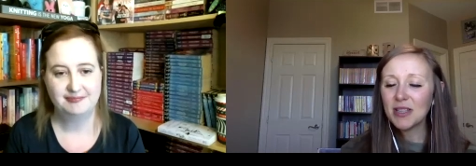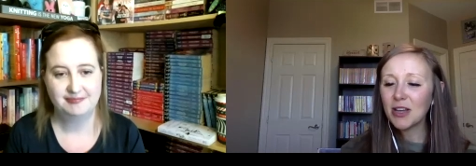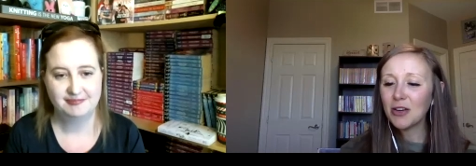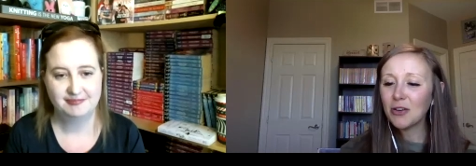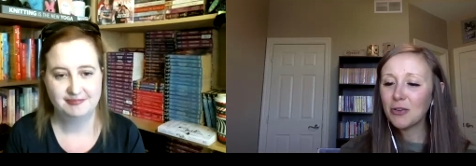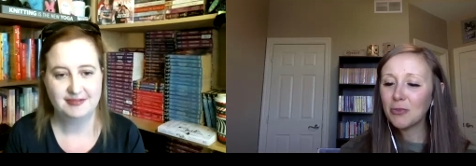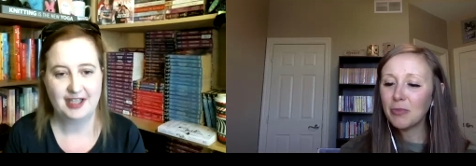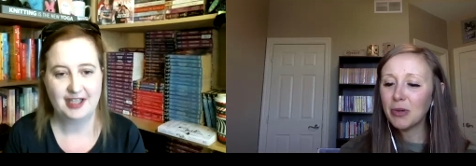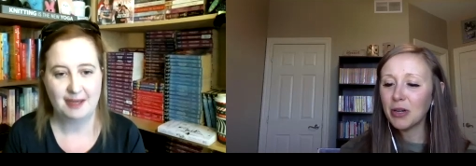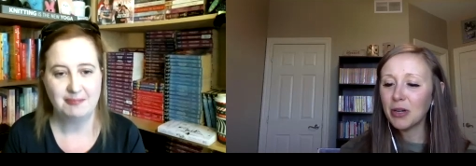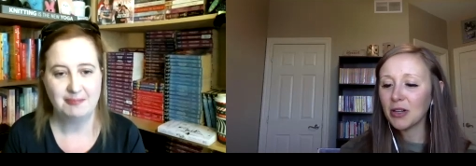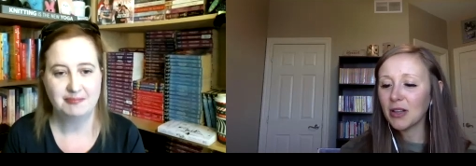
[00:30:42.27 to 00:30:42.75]
Speaker 1: so
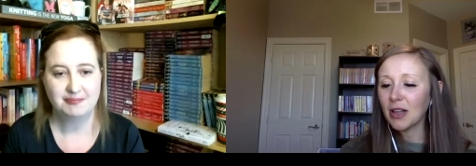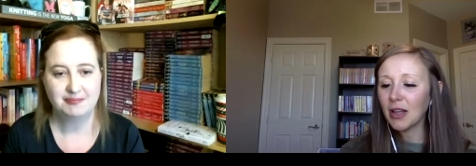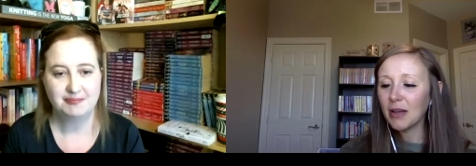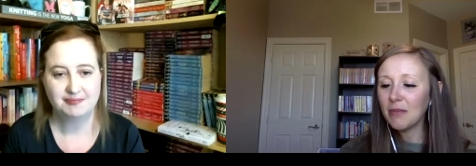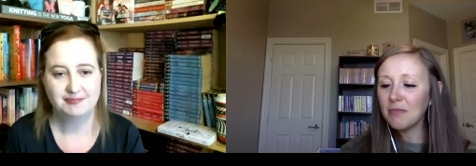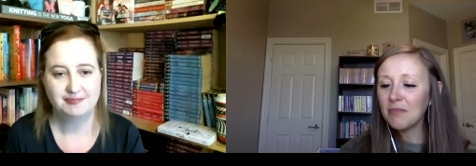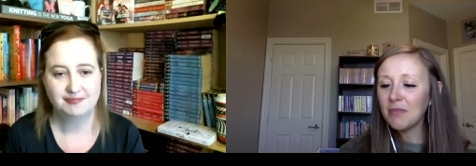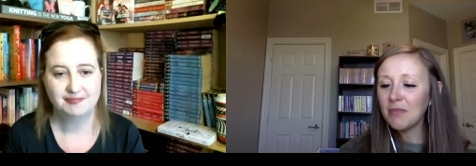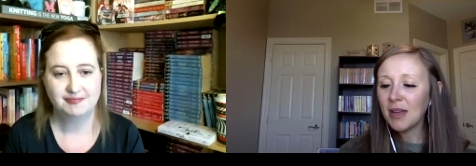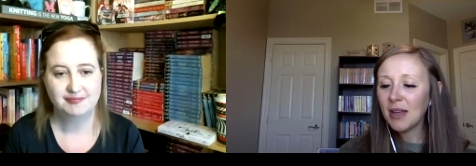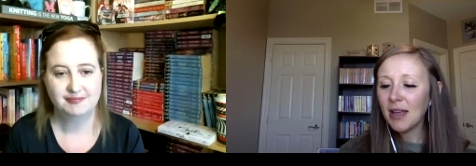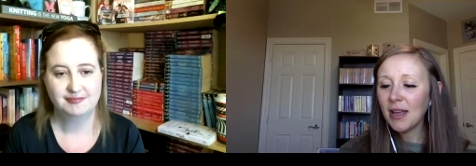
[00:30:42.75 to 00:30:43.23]
yep. book club
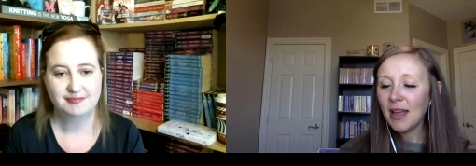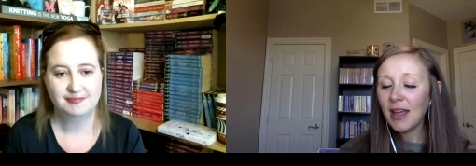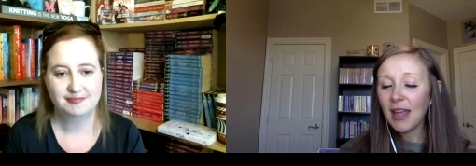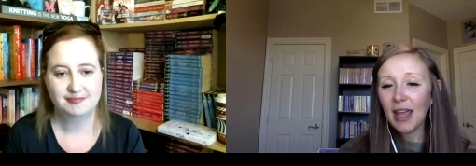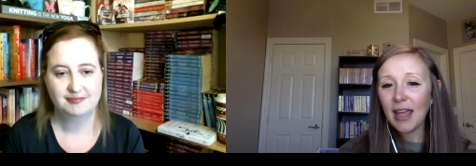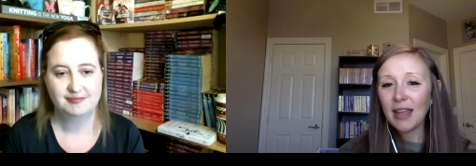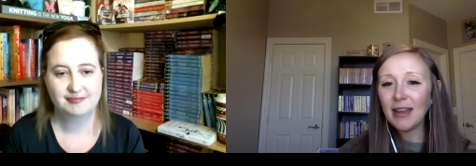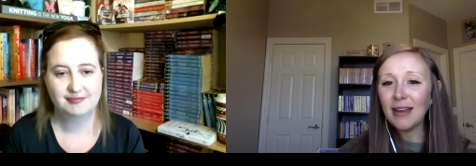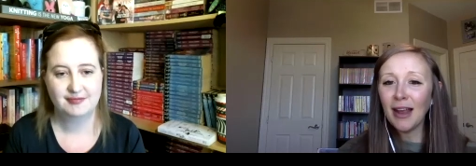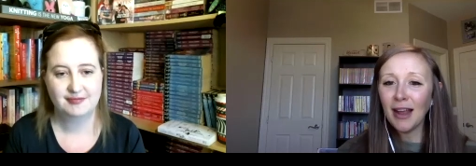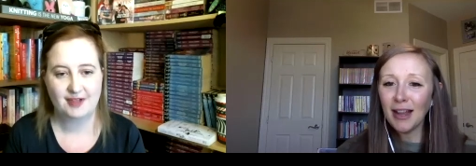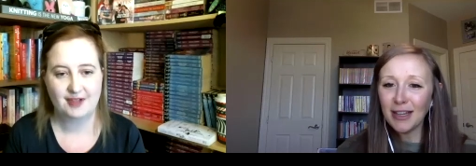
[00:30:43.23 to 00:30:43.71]

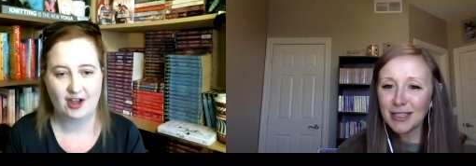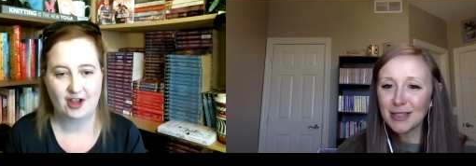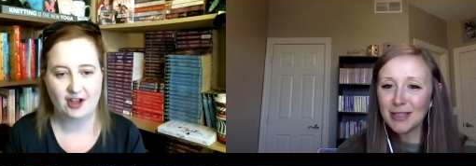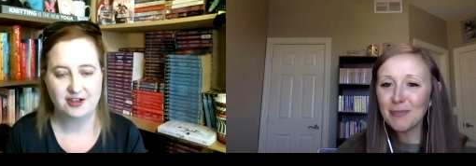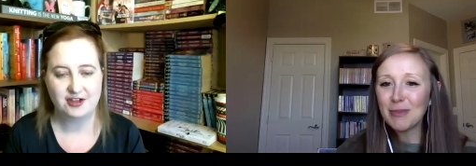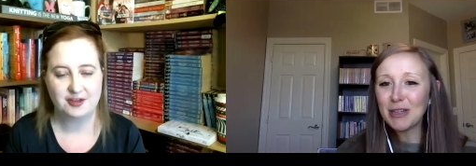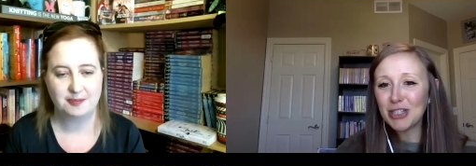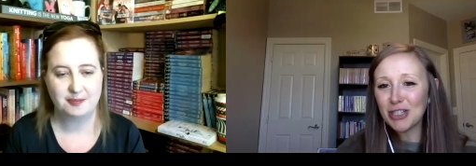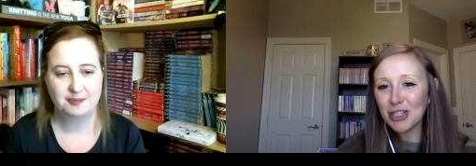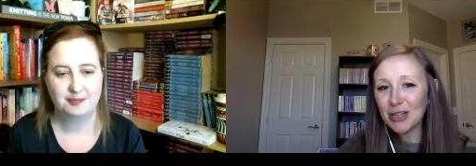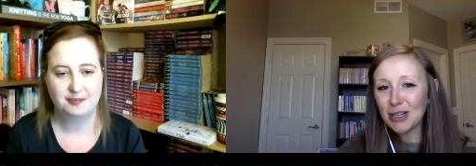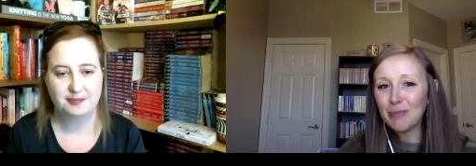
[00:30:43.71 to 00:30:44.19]
not to
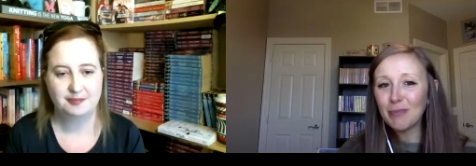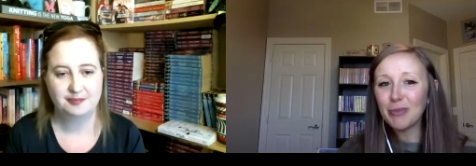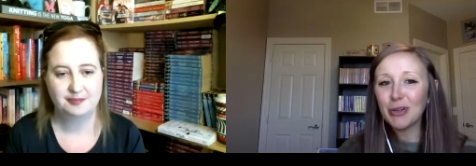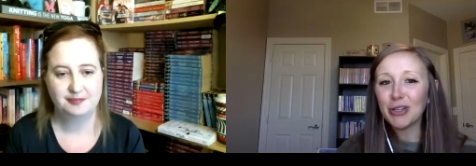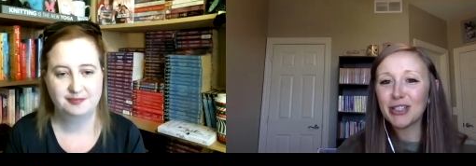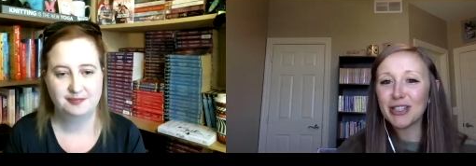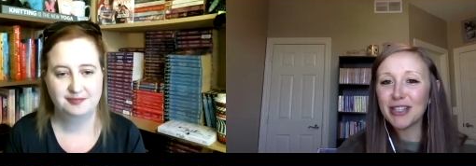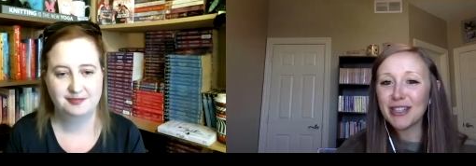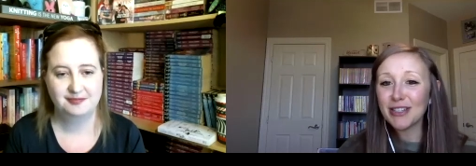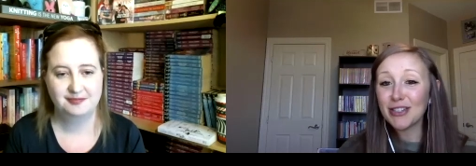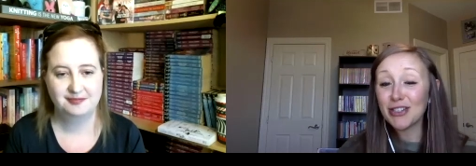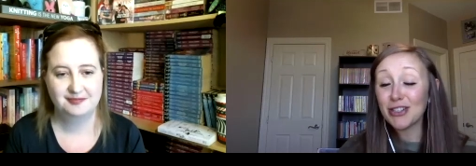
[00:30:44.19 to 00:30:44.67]
mention book
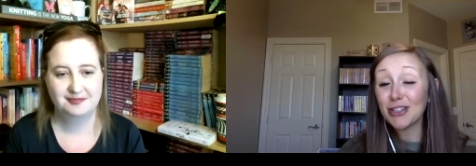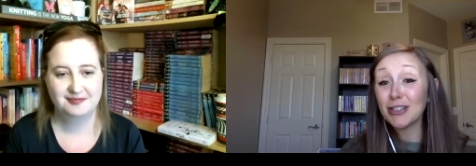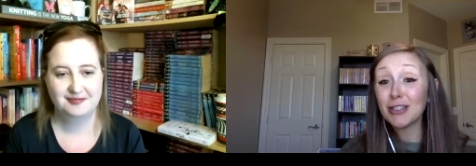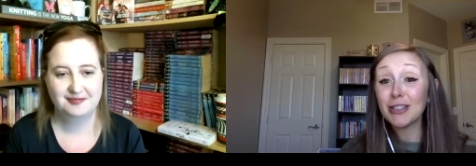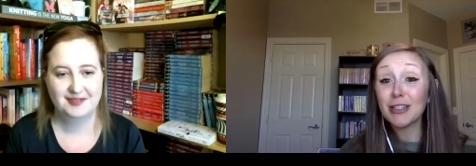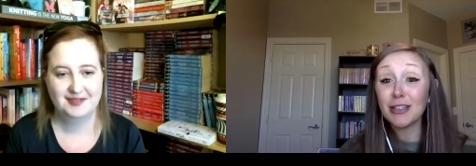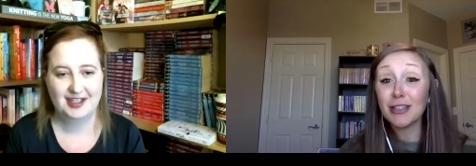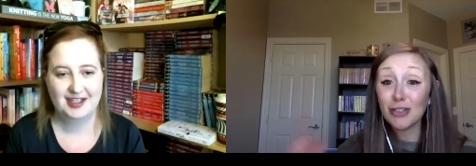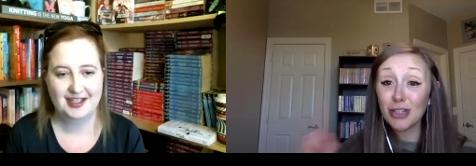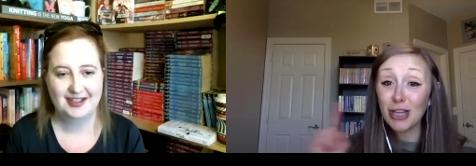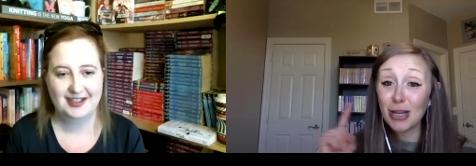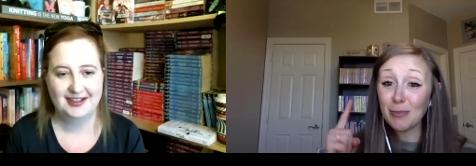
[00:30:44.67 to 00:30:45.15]
sisters
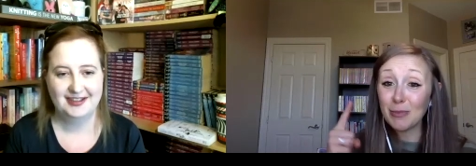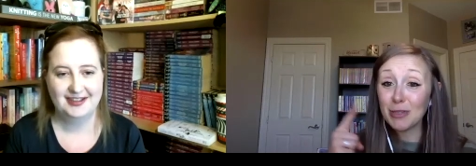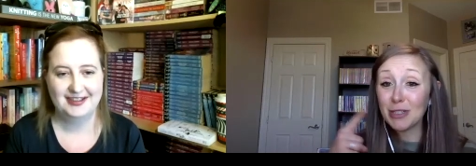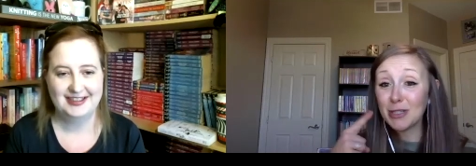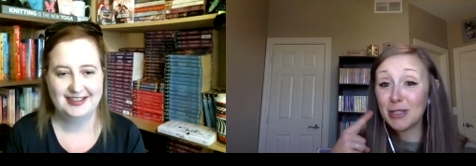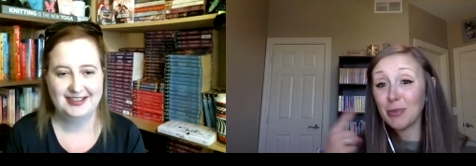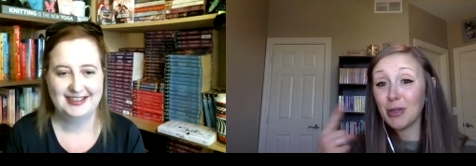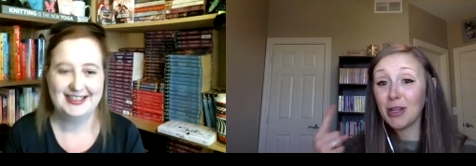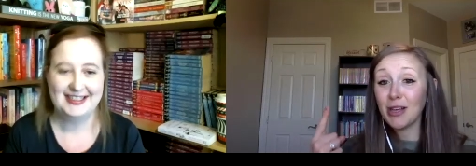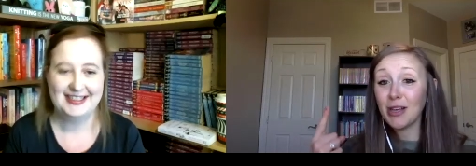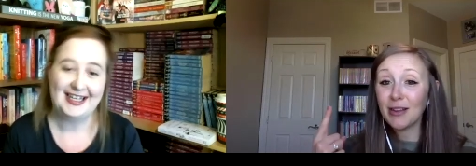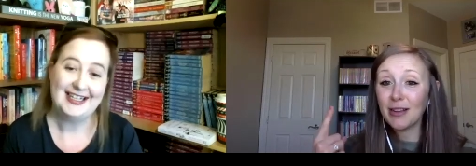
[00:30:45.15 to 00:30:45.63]
shameless
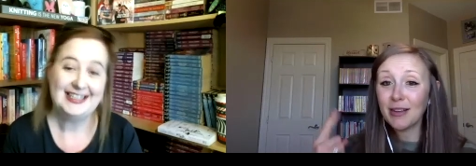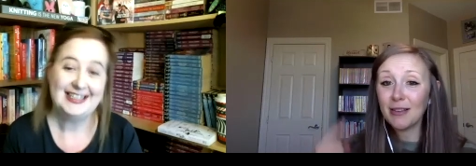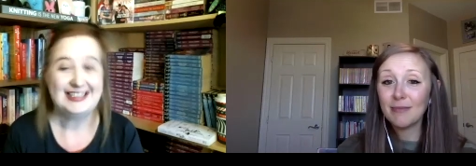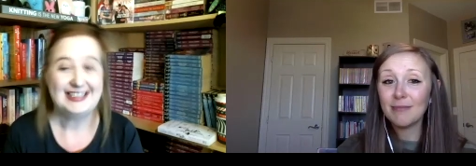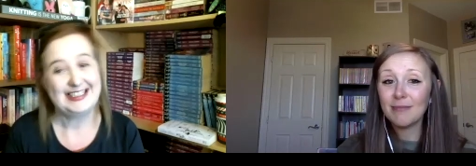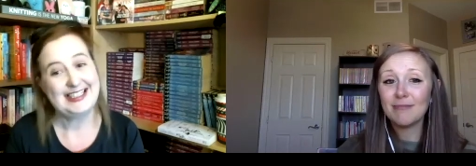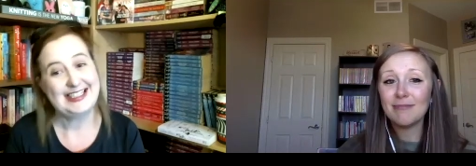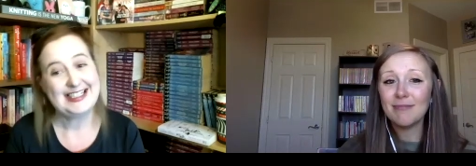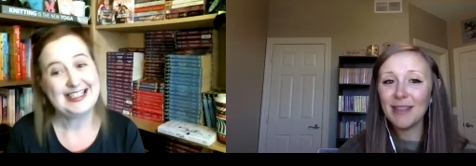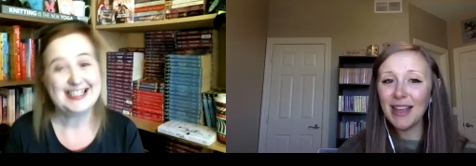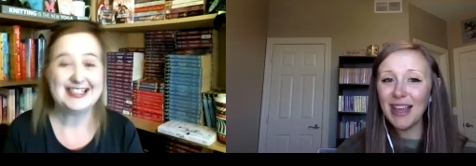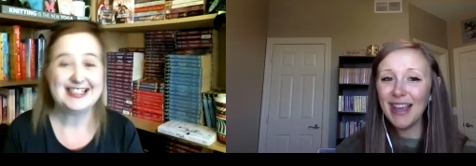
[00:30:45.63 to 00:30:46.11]
plug
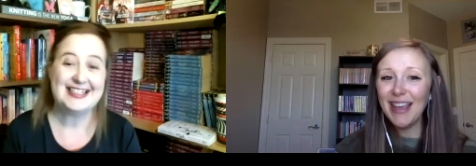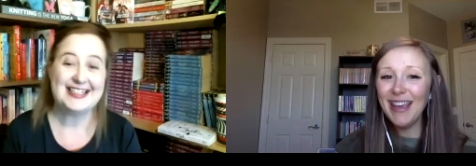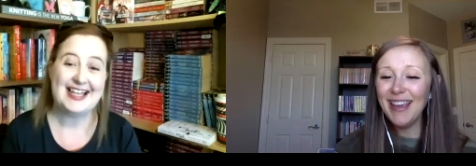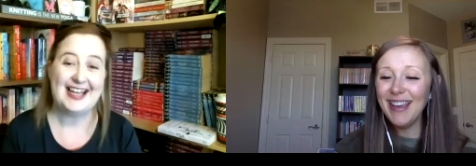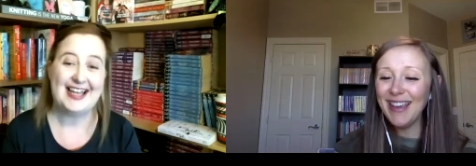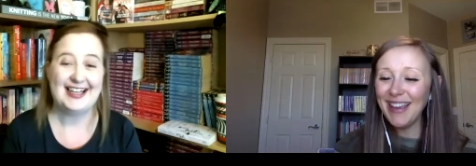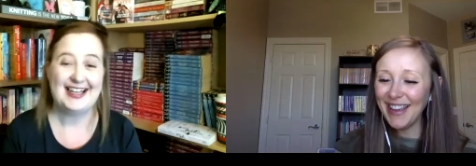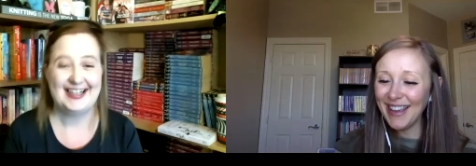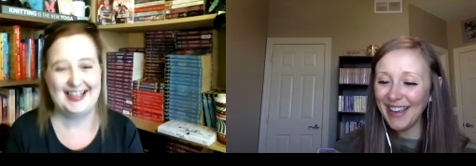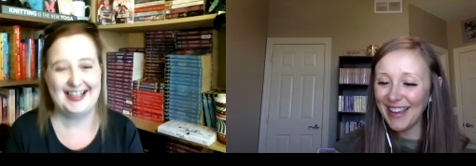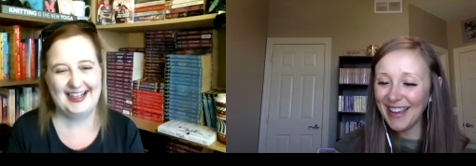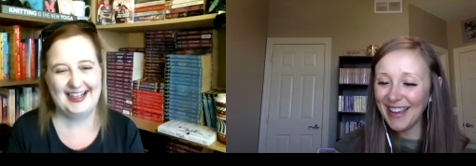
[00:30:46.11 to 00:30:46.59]
just saying.